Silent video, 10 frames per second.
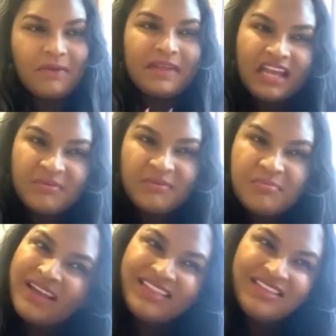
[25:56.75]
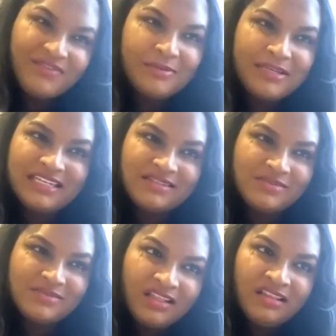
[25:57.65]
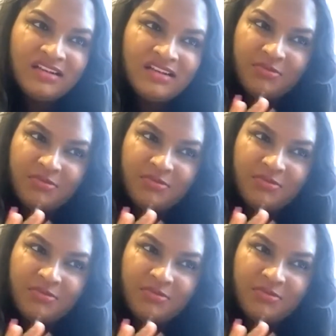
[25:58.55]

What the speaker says: Now, it can be why the family as well.